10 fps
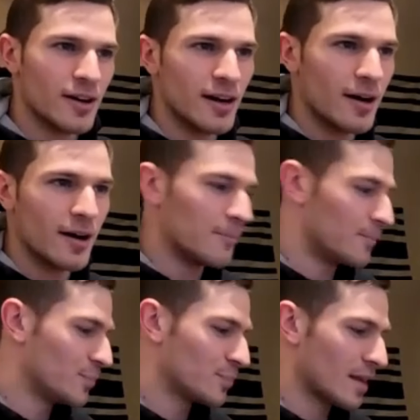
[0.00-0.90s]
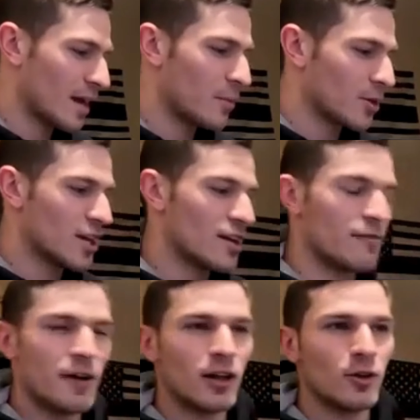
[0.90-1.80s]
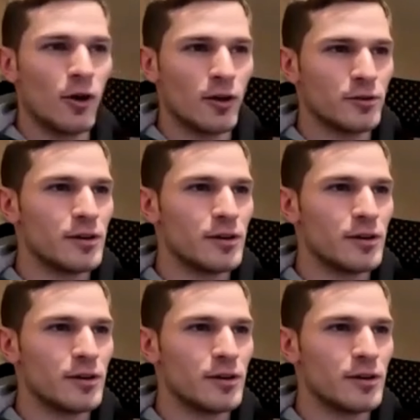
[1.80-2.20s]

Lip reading: I must say a fellow author,